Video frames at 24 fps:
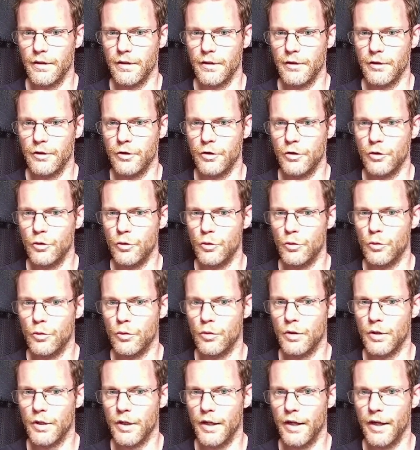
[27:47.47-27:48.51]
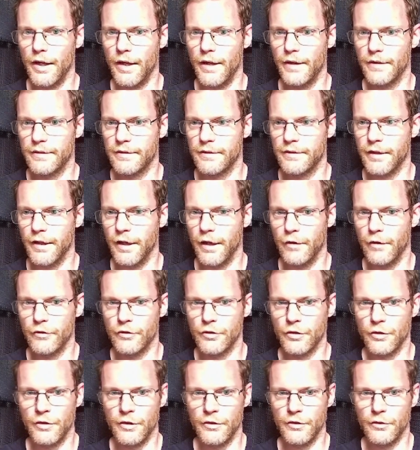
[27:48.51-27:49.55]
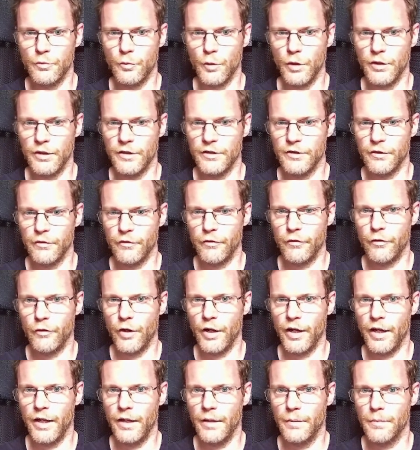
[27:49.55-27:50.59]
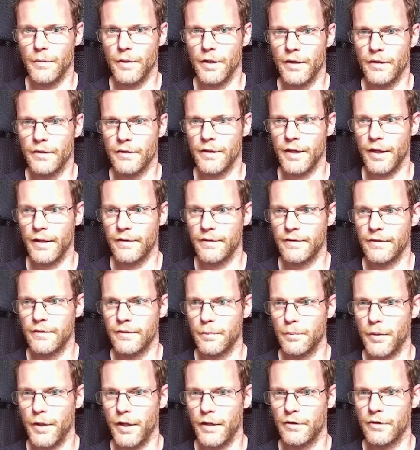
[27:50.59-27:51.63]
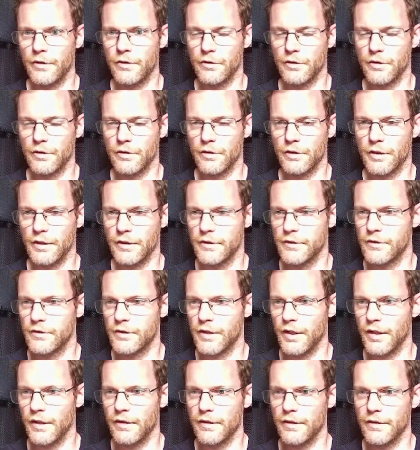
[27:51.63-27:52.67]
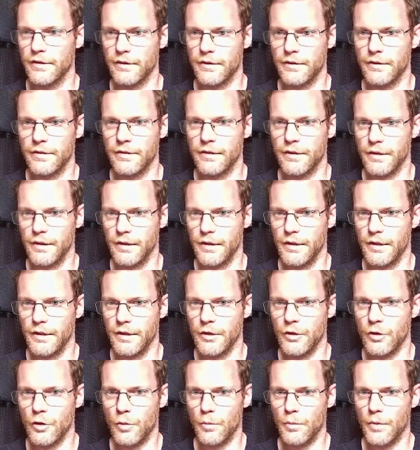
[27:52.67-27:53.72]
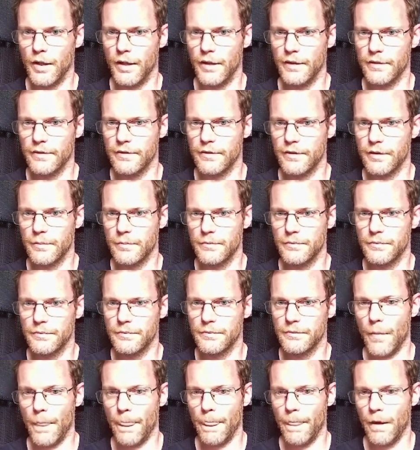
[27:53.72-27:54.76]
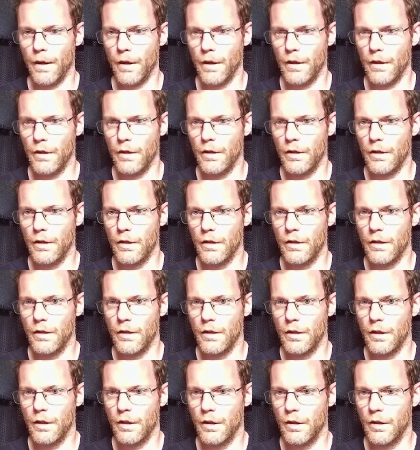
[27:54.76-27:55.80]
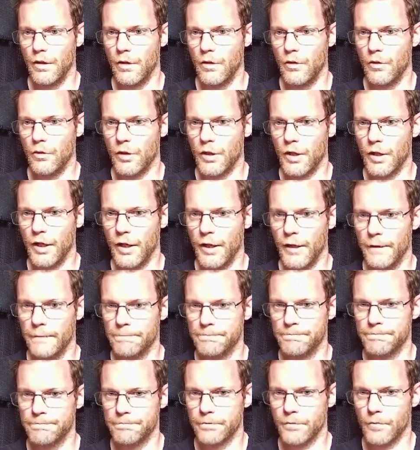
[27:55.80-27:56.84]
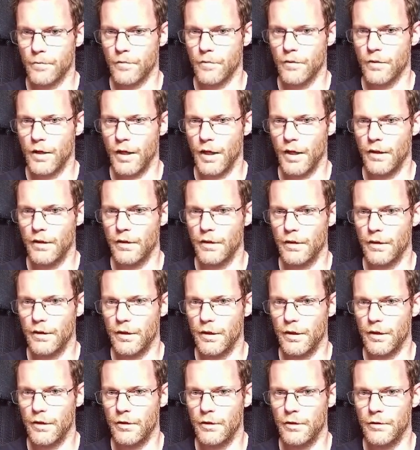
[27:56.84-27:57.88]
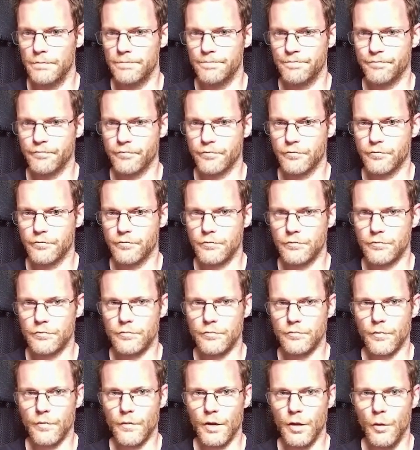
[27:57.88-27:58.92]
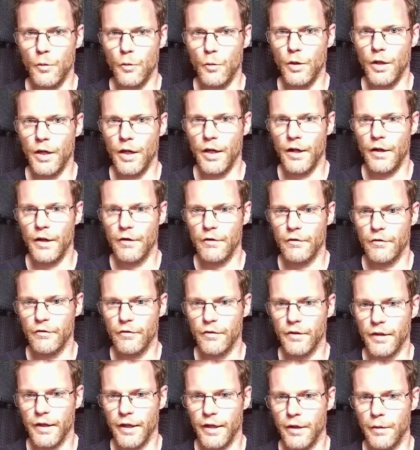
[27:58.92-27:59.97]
two SDF. So this one is a frame, and that's the pattern on the inside, and it combines them. Okay, then here we have layer